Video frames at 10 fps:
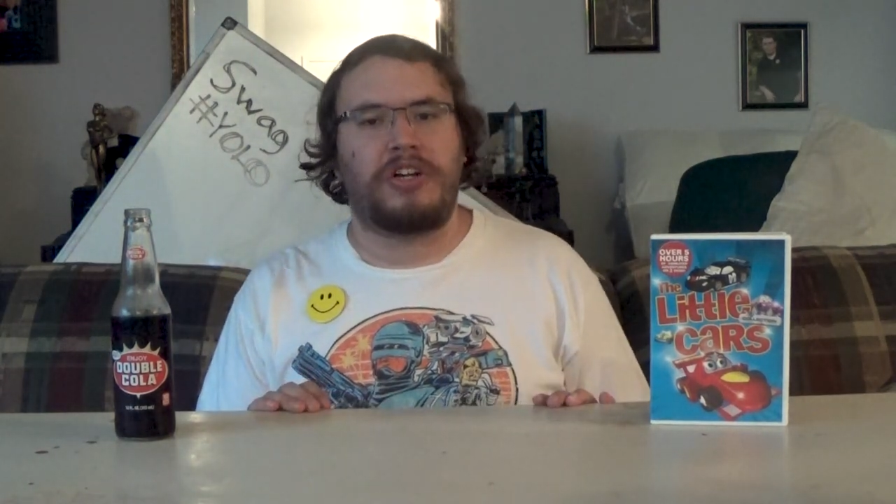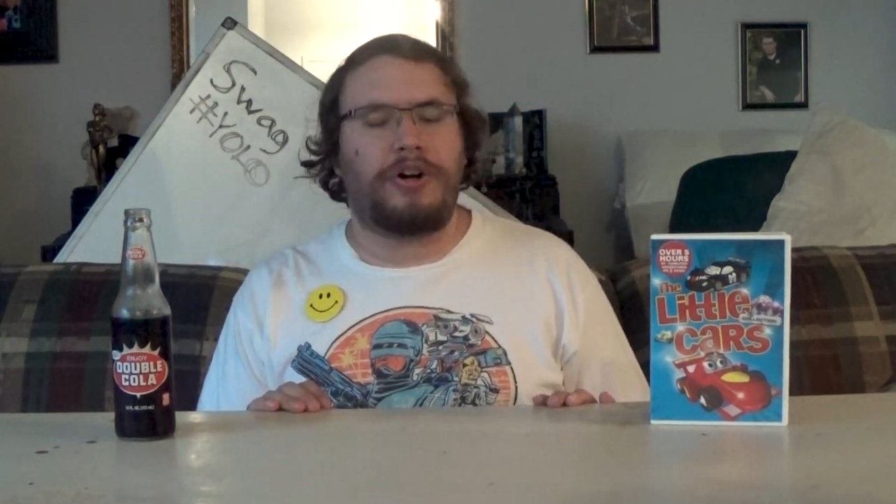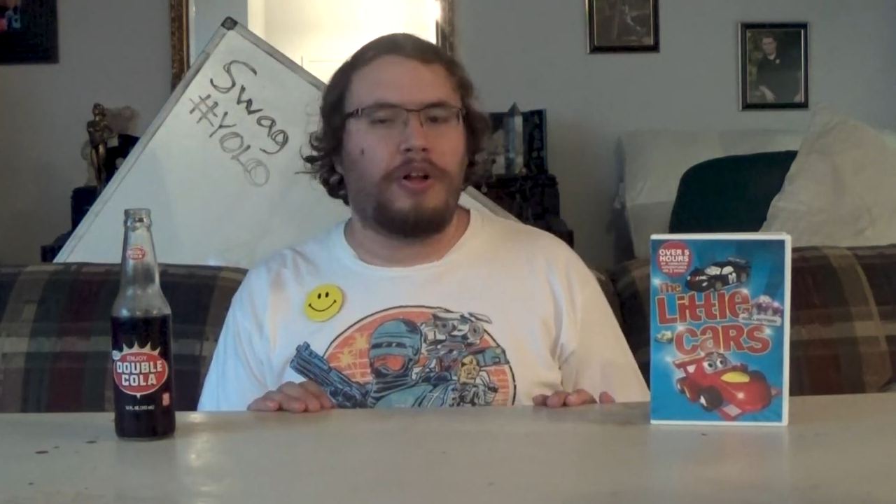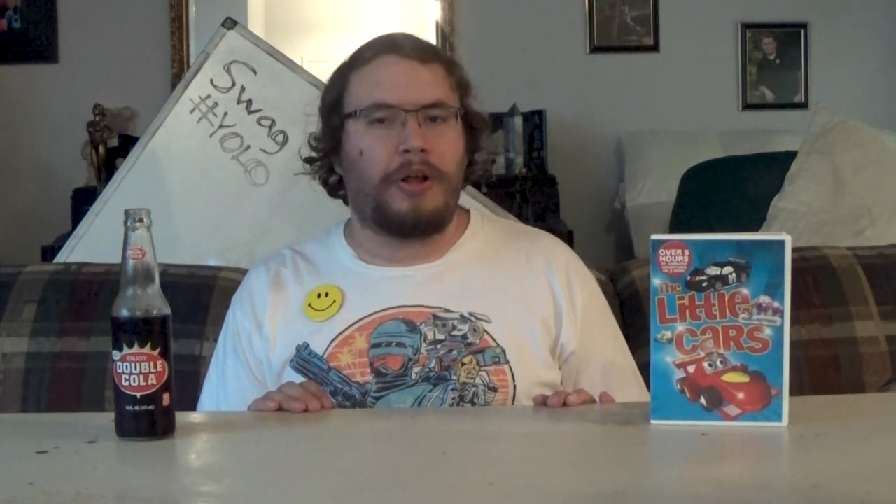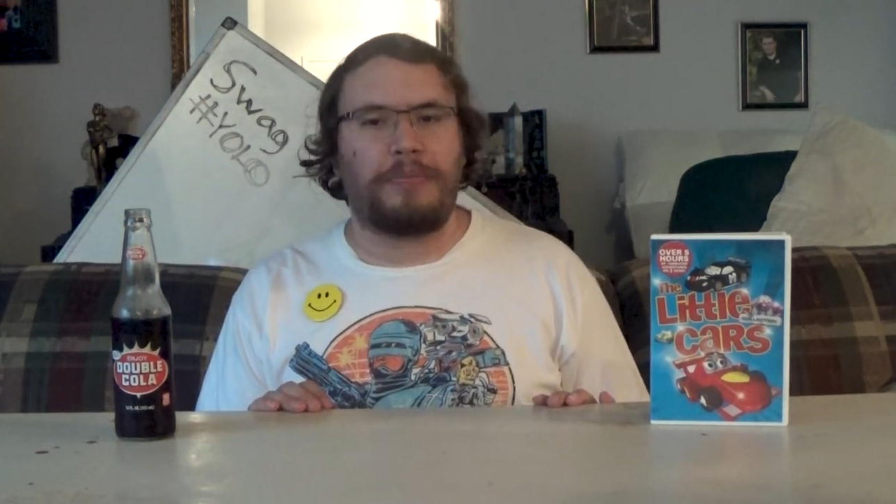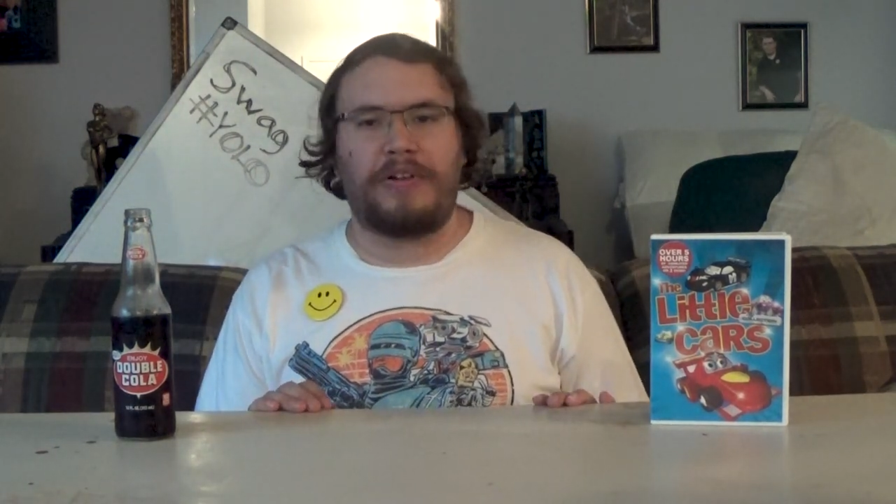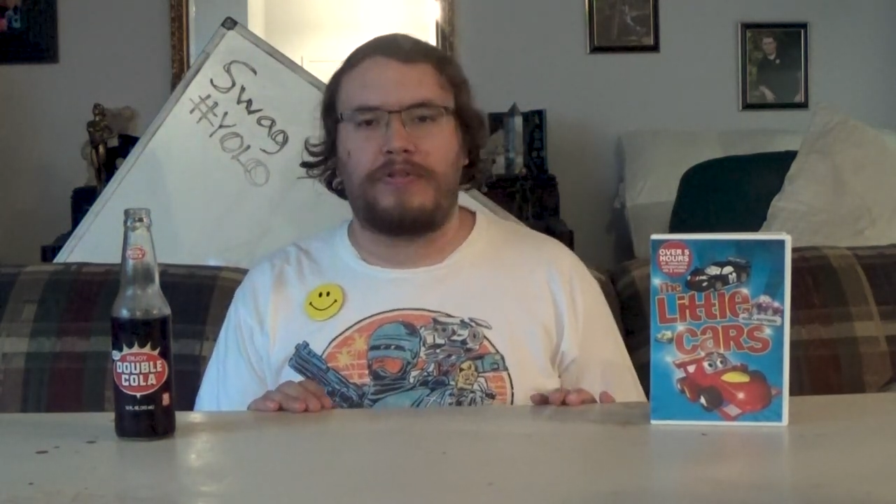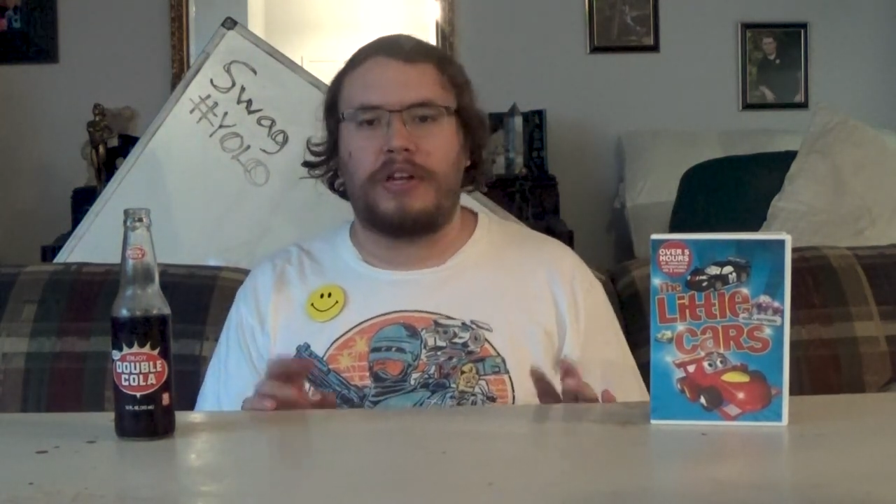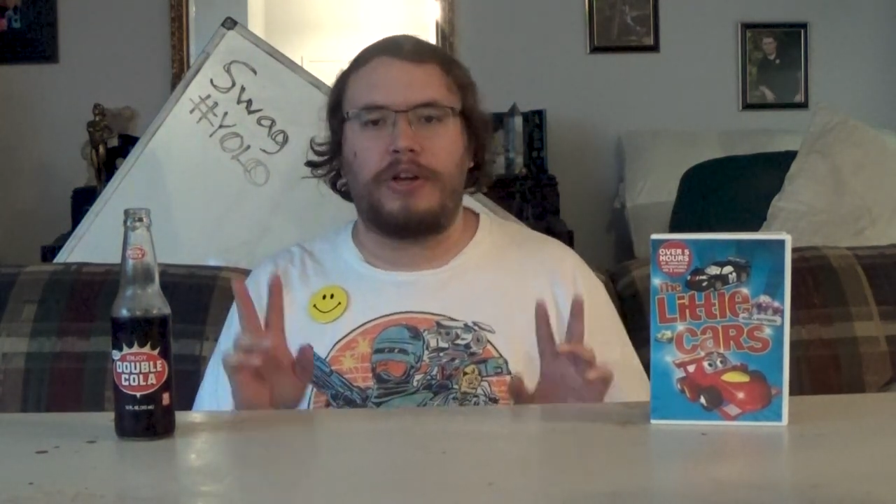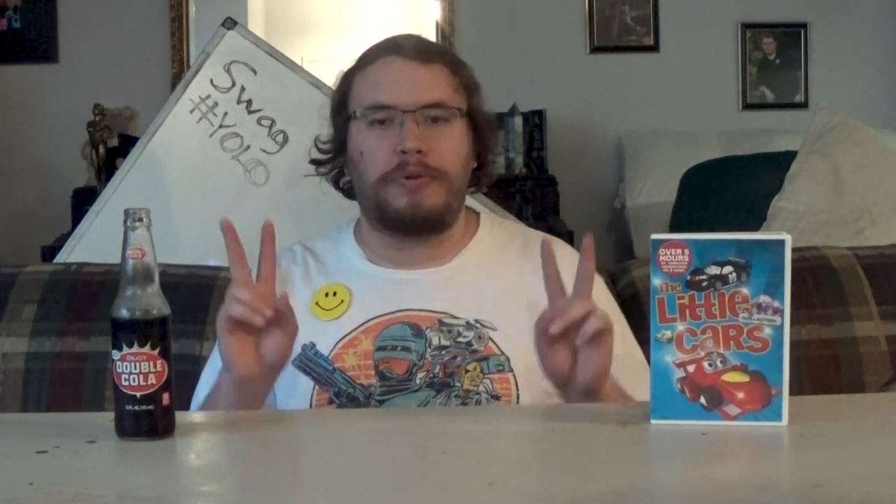calling my
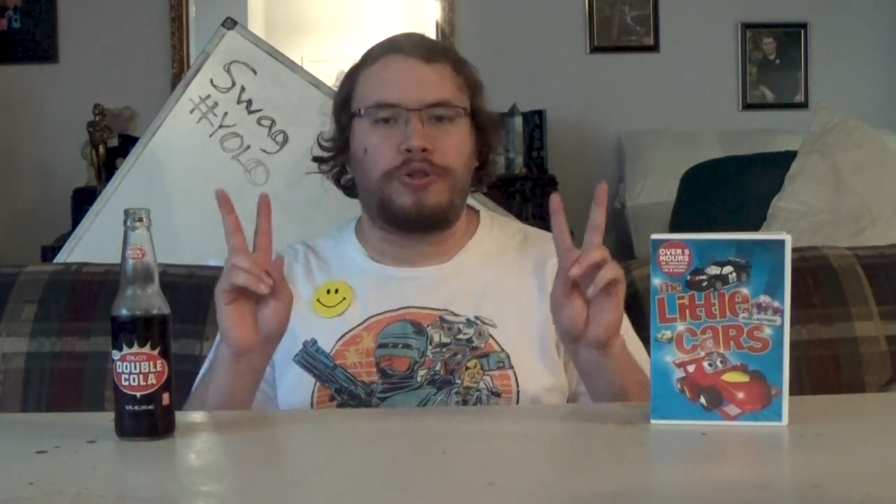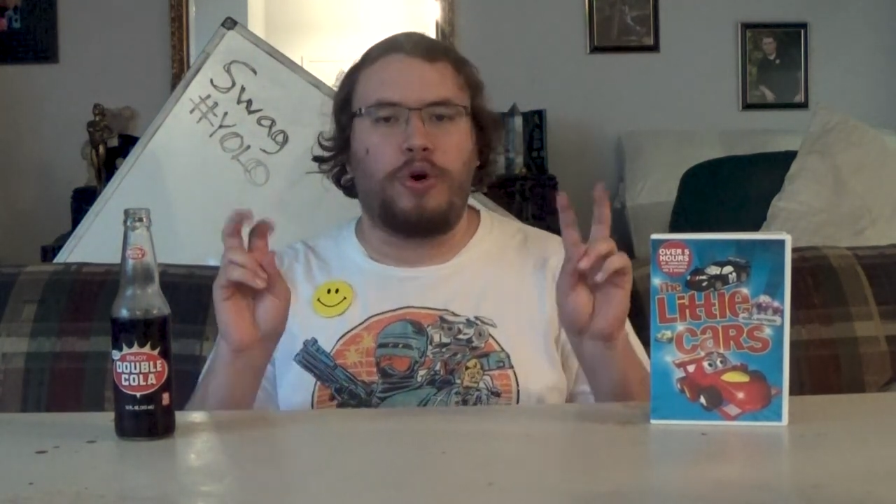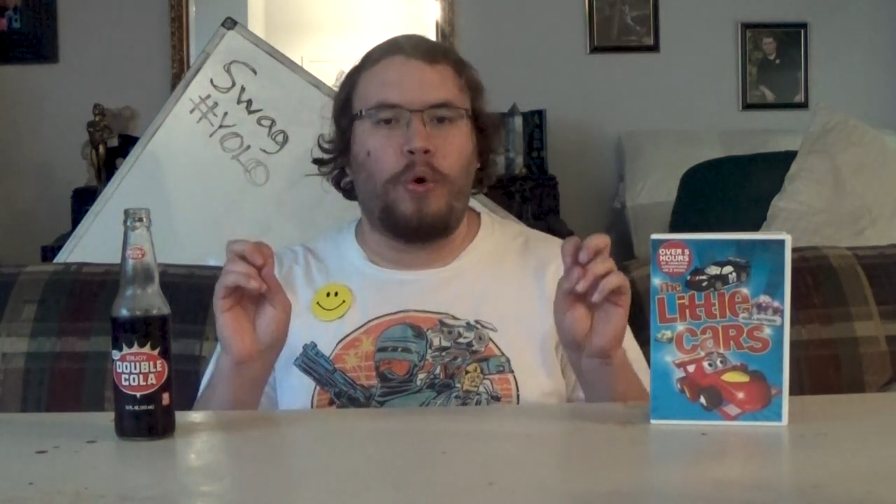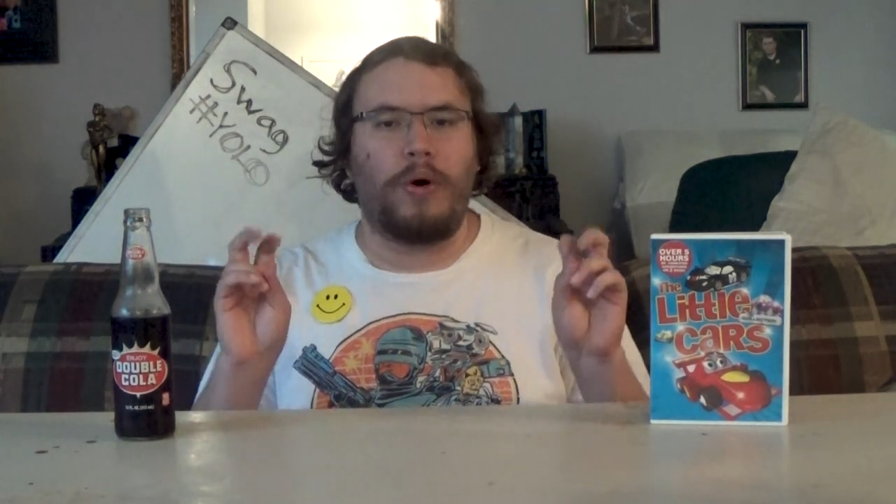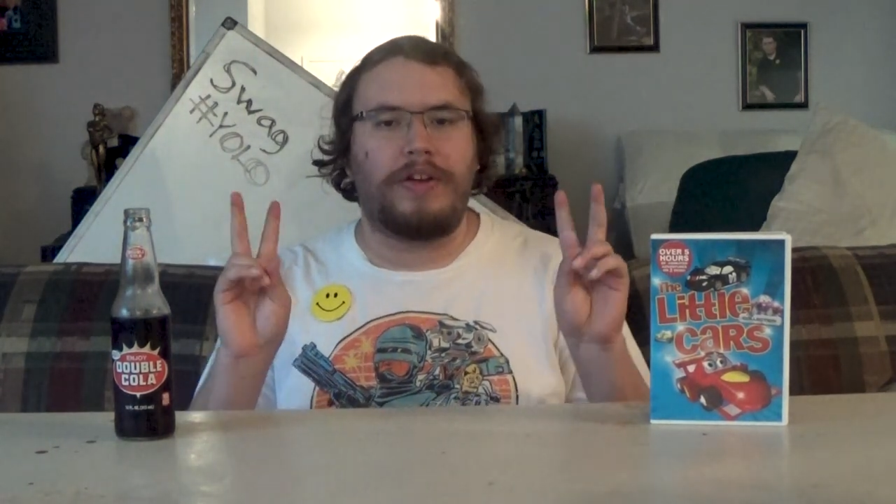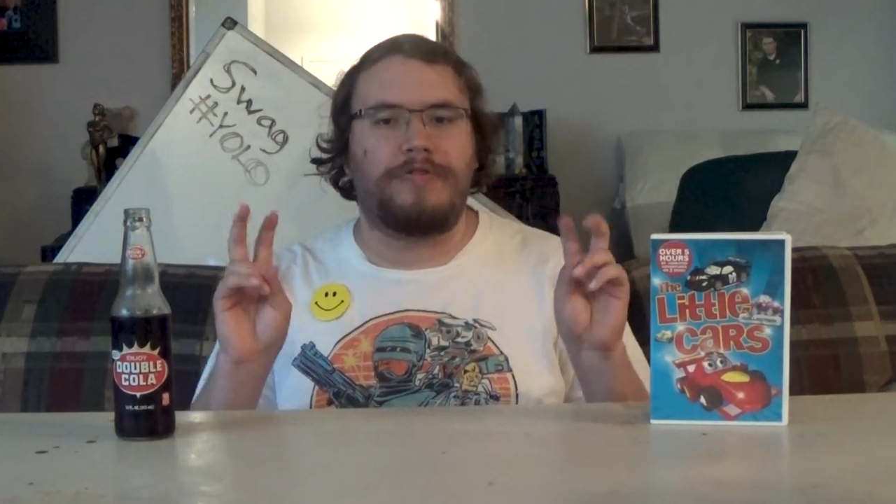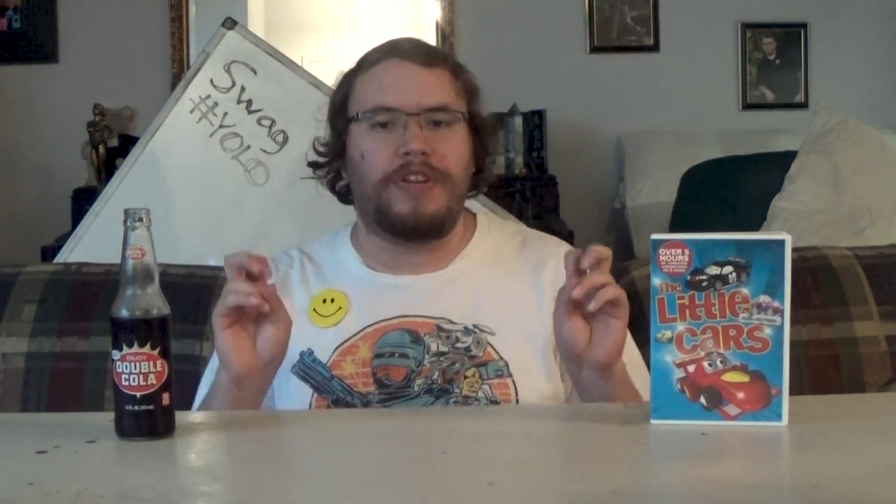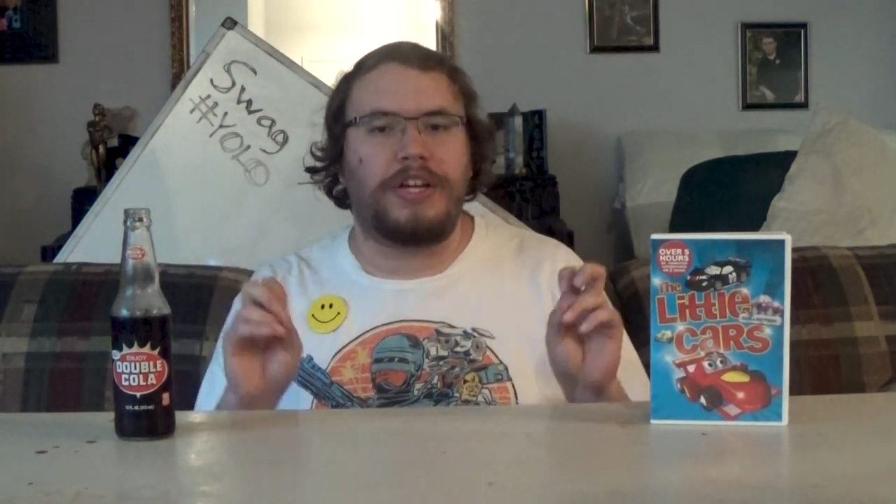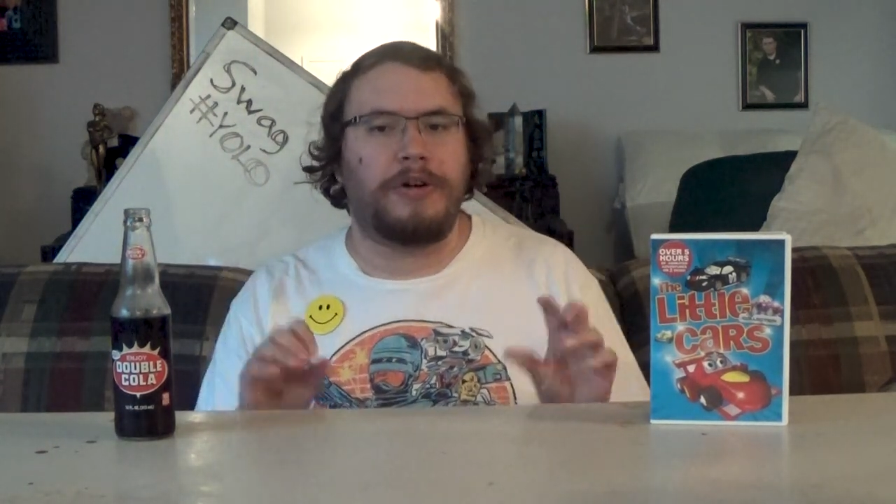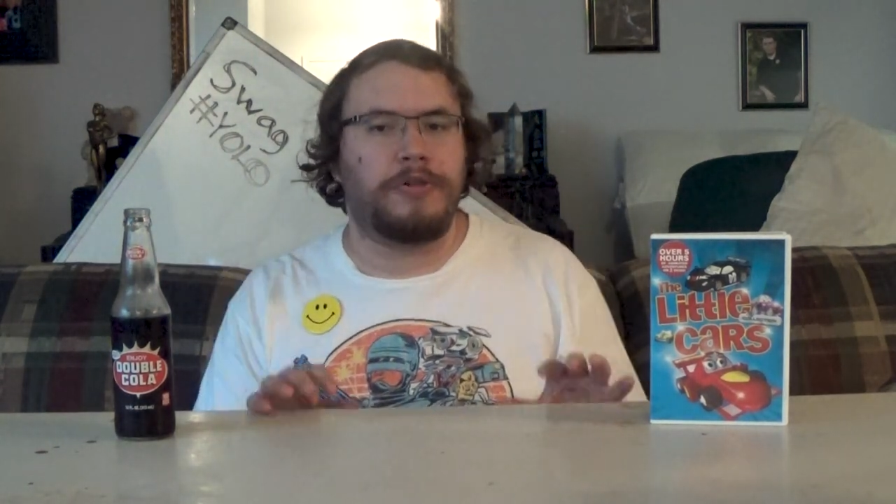video toy
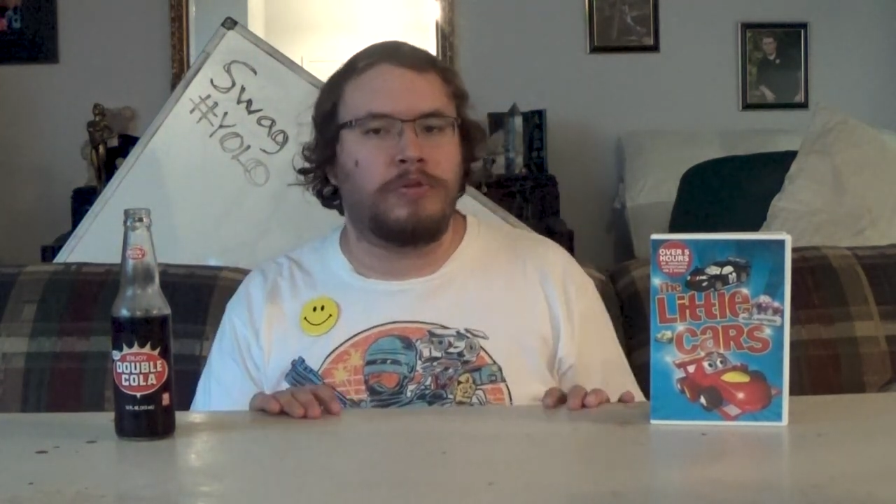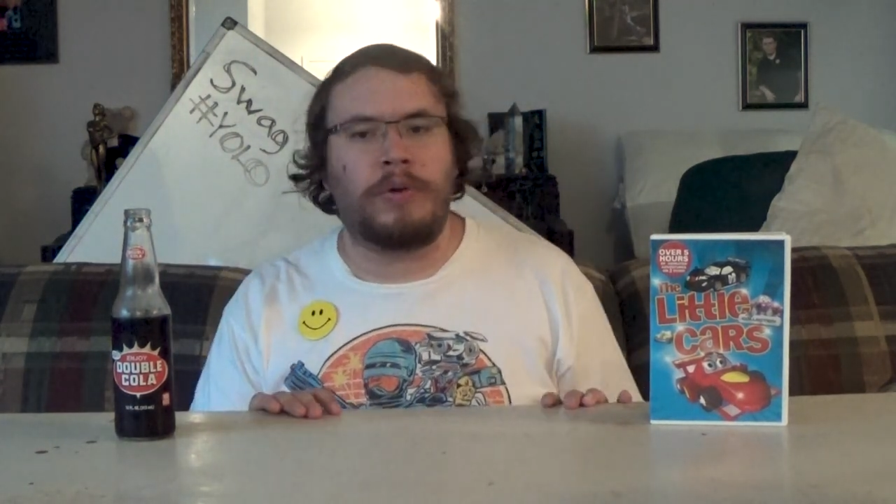videos